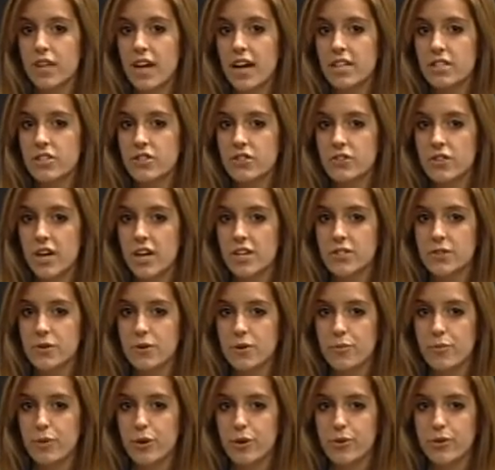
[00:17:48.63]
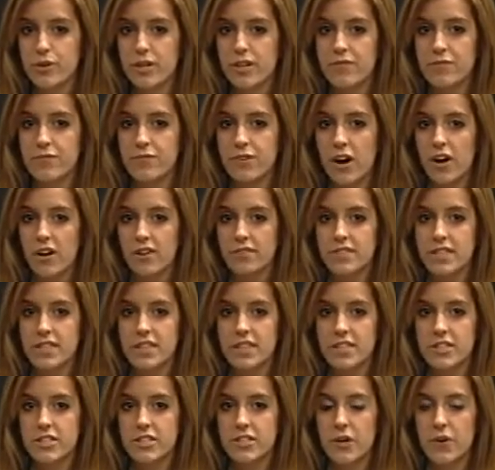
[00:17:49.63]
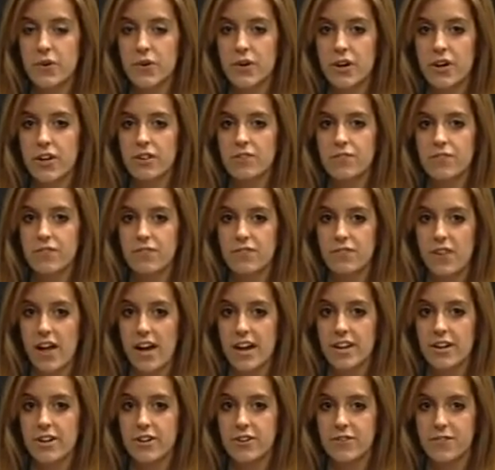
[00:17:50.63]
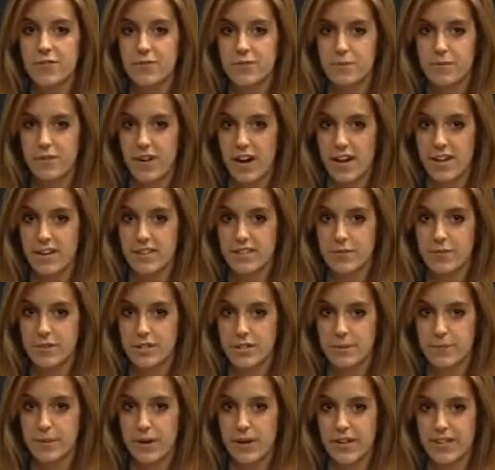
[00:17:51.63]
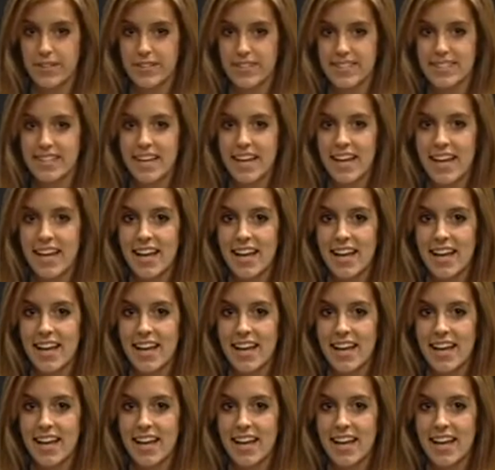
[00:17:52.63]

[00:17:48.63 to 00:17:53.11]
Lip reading: a stress hormone involved in the so-called flight or fight response.